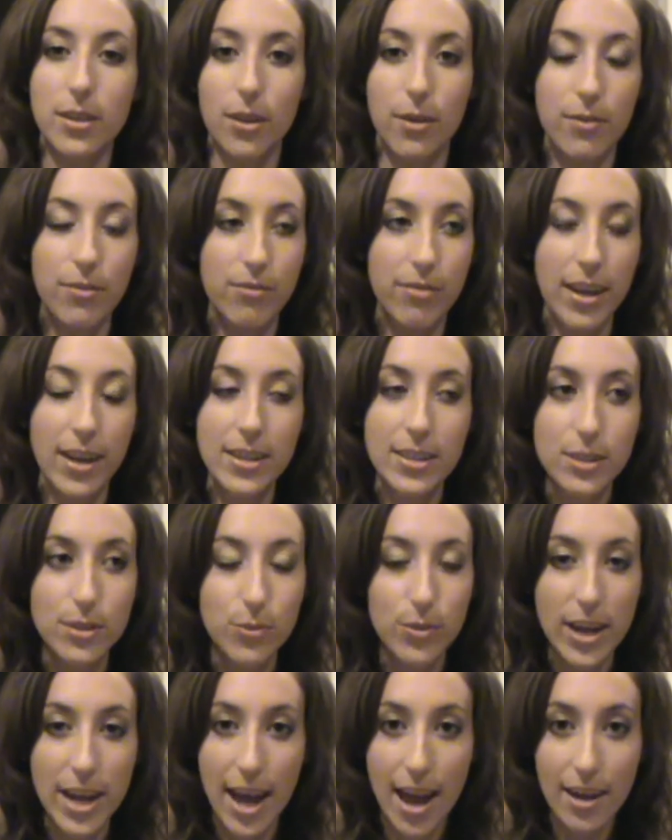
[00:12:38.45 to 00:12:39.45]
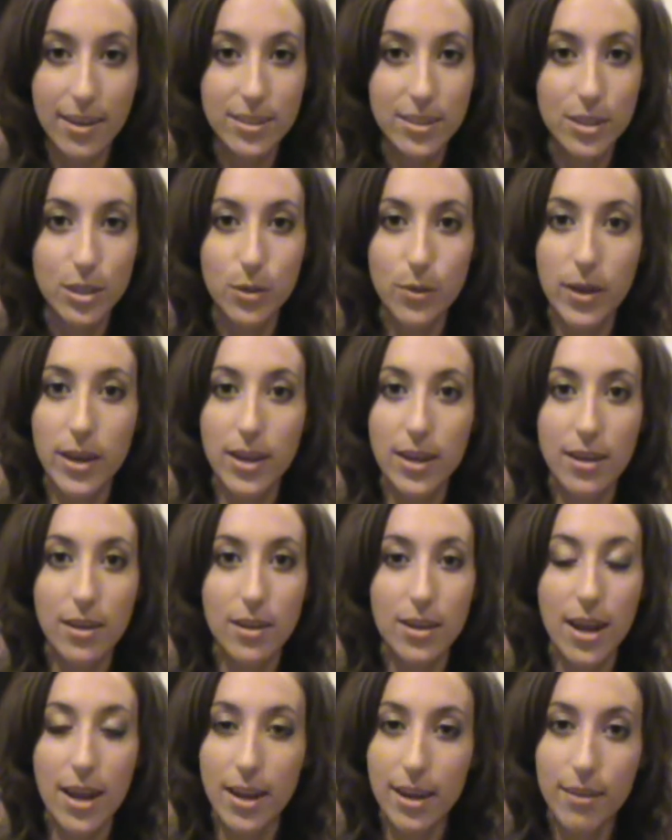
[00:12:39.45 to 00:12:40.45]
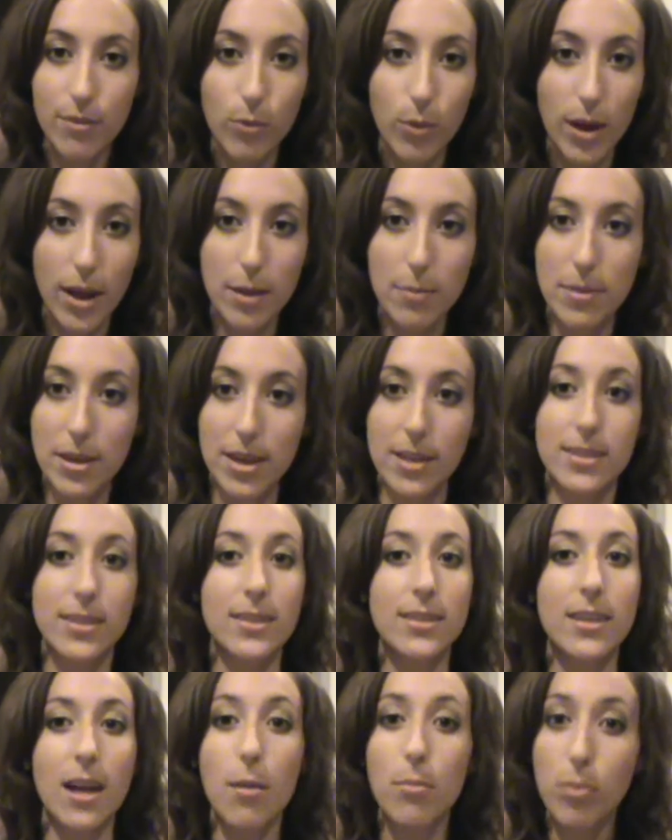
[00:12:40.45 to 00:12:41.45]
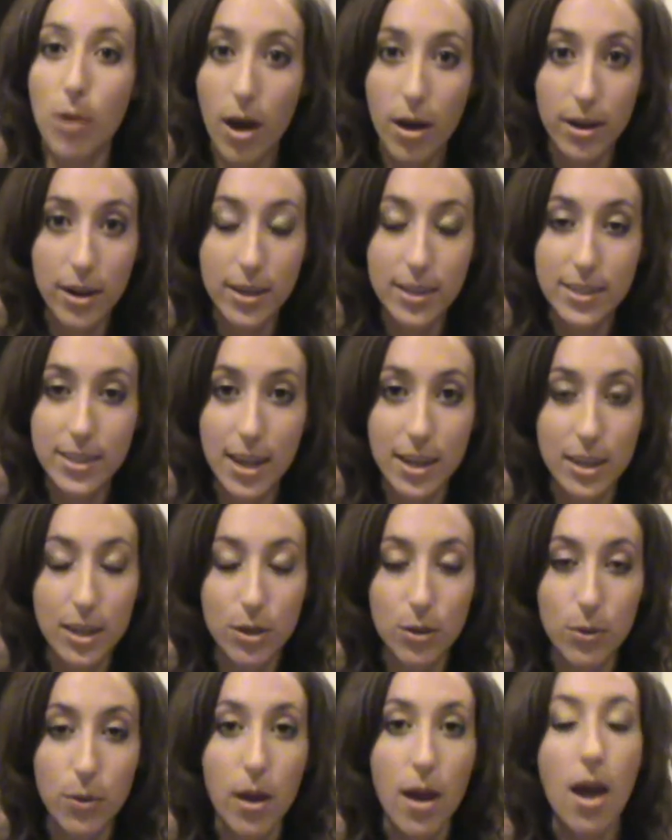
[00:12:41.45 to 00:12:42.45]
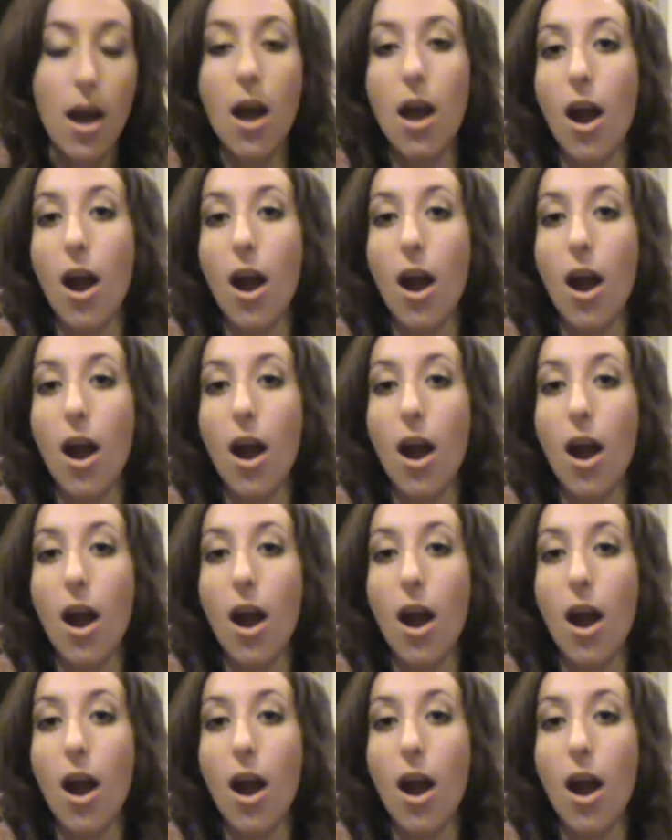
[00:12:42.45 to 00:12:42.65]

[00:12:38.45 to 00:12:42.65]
your face reacts to it in a negative way because it's not products that you